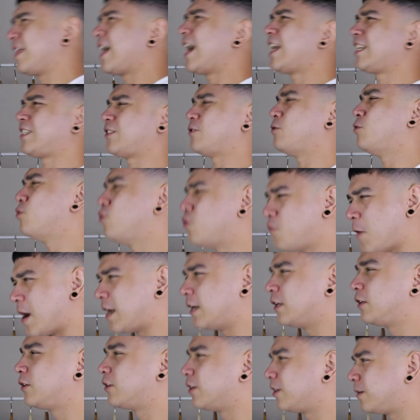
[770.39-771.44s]
but that's all
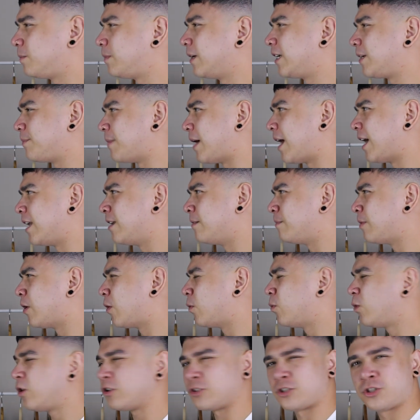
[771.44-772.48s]
well and good, big man,
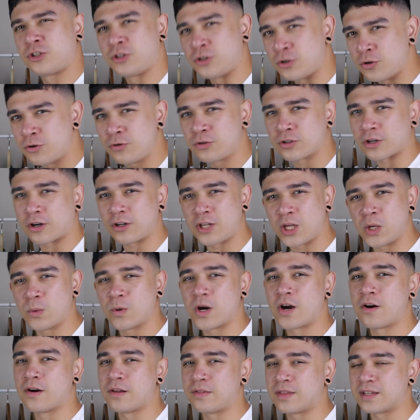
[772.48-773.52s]
but what shoes are you
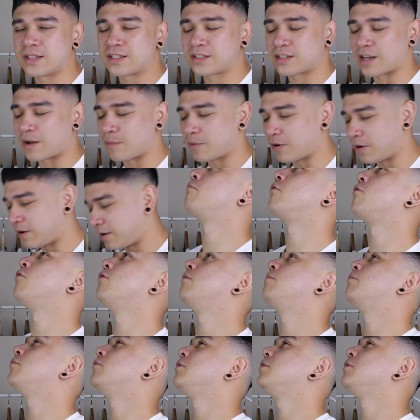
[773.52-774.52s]
wearing this summer? Broke